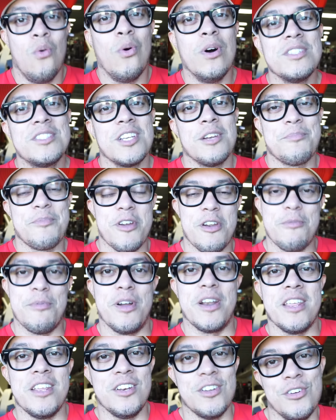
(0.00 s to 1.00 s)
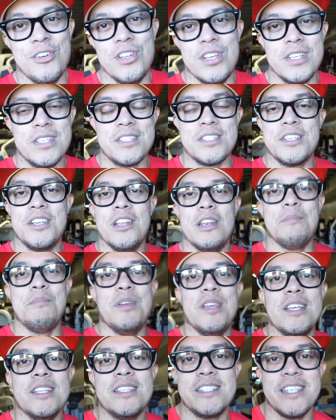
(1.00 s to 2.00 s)
What's up everybody, you know it is, Goody
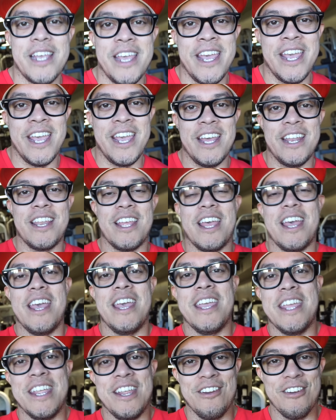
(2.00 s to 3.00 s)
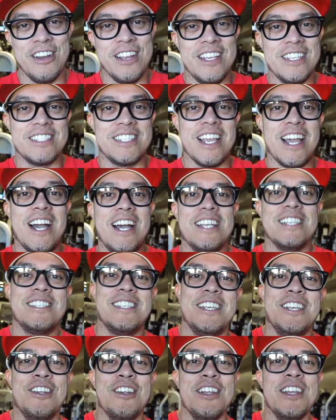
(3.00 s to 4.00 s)
Beats, and here it is guys,
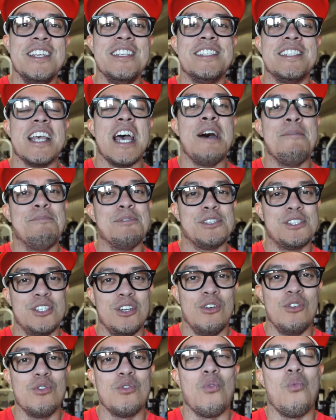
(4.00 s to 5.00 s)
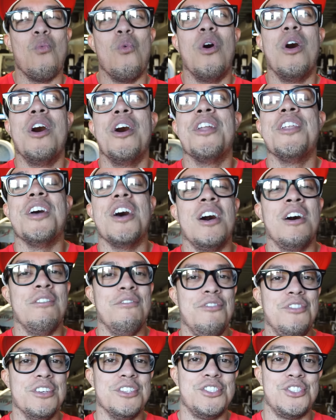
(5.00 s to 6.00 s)
here is episode one
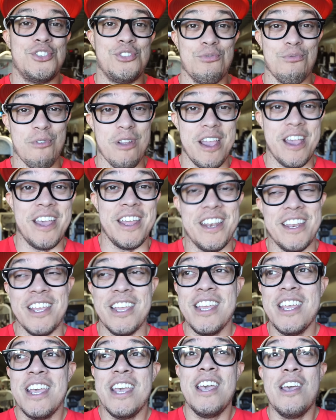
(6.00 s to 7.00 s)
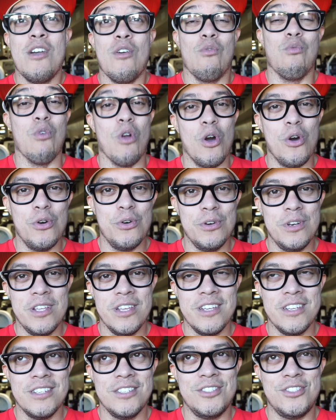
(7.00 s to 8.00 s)
of The Shred, Road
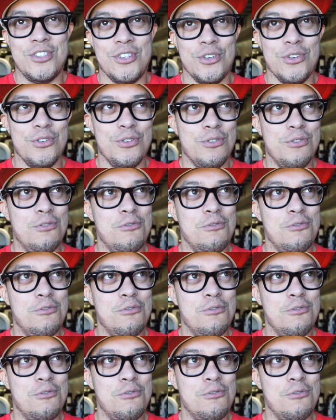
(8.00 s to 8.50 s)
to,